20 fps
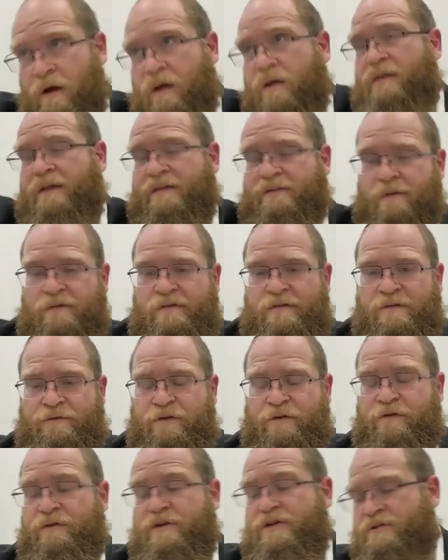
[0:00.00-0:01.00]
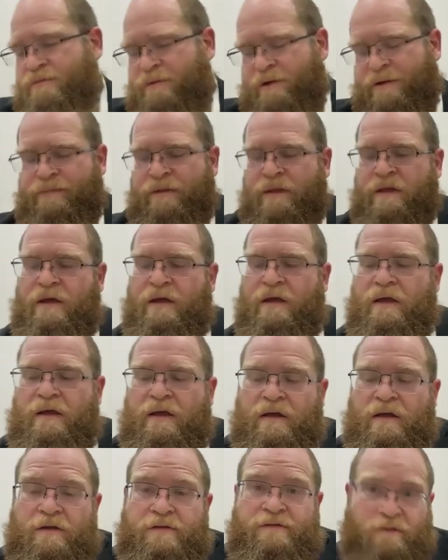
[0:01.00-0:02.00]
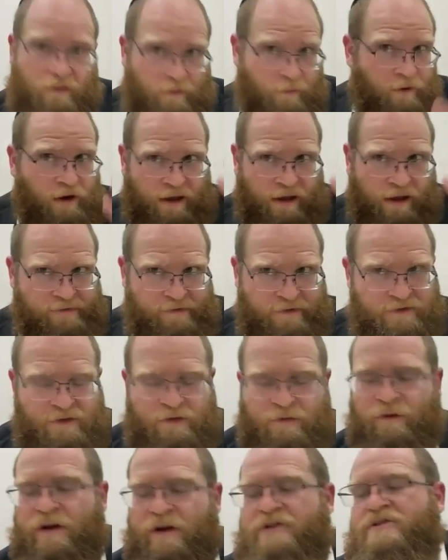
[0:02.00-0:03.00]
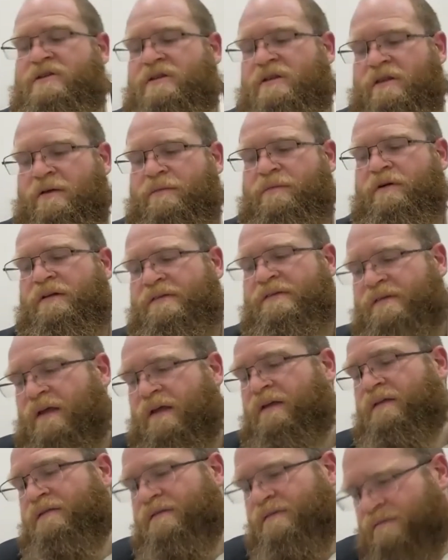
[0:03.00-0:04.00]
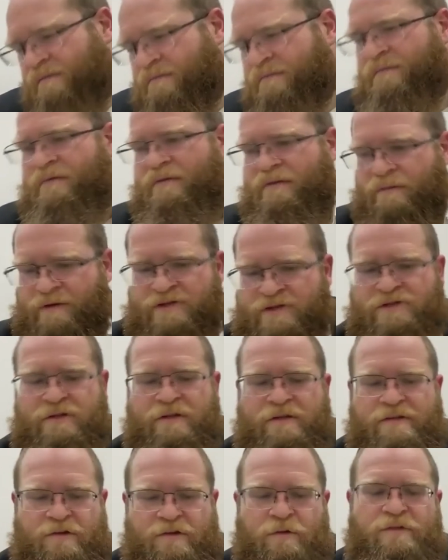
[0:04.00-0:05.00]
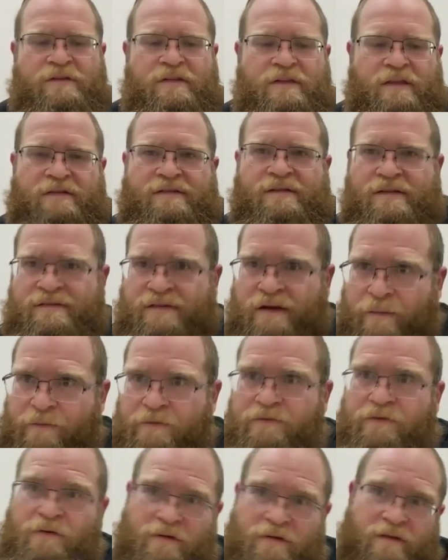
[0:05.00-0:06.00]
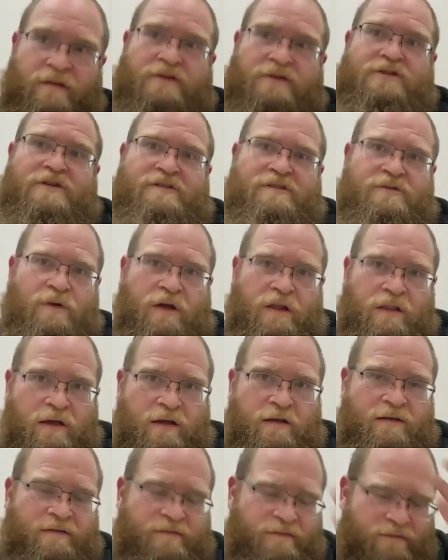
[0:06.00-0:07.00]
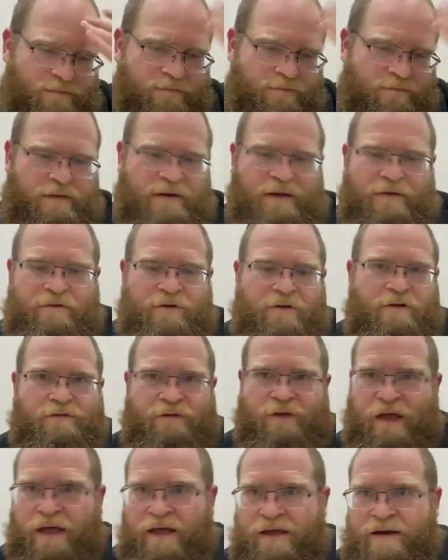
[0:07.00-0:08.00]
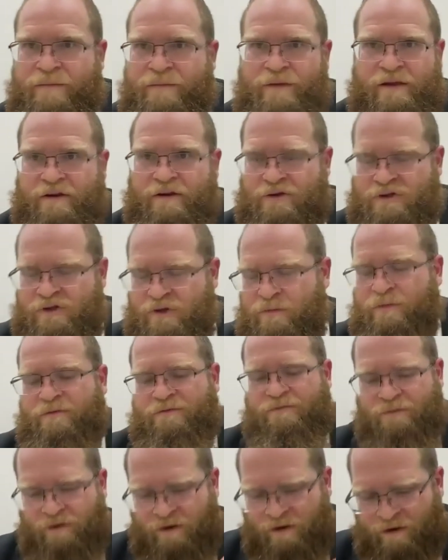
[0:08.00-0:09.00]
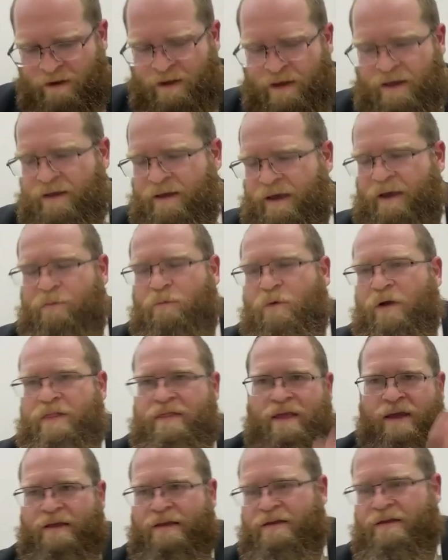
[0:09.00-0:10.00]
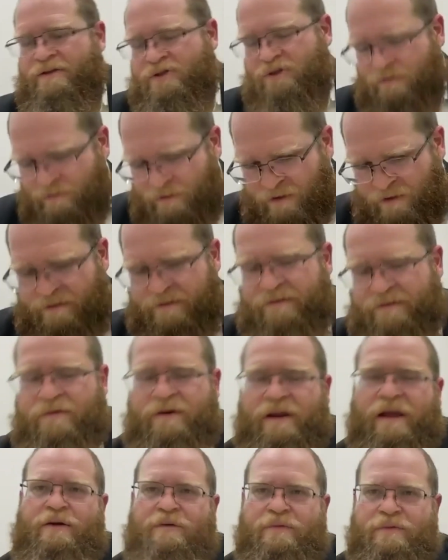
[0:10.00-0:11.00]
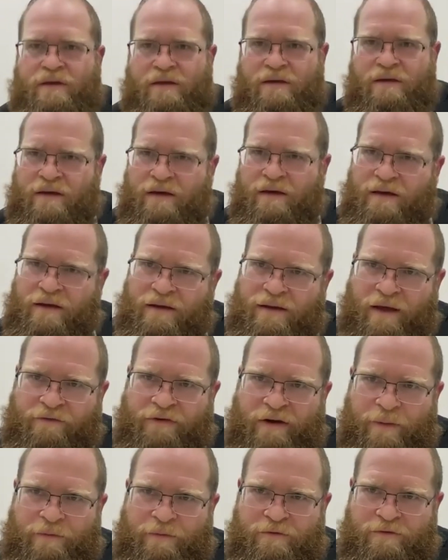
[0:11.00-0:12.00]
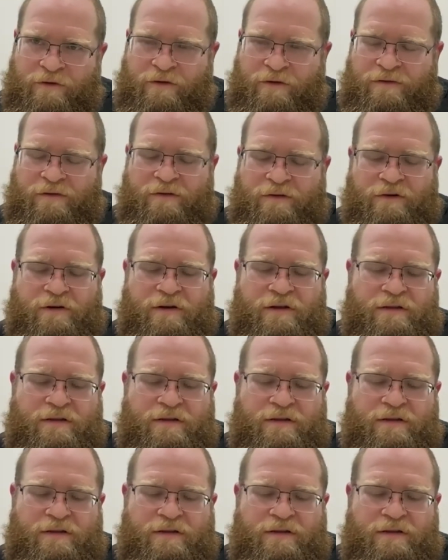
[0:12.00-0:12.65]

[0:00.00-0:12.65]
Oh, that's also for Kriya Shema. So the Gemara asks such a question, and the Gemara says the Mishnah is using this as an opportunity to teach us new halachas. We never heard of Kahanim eating truma before, and when they could eat truma. So now we have an opportunity to learn.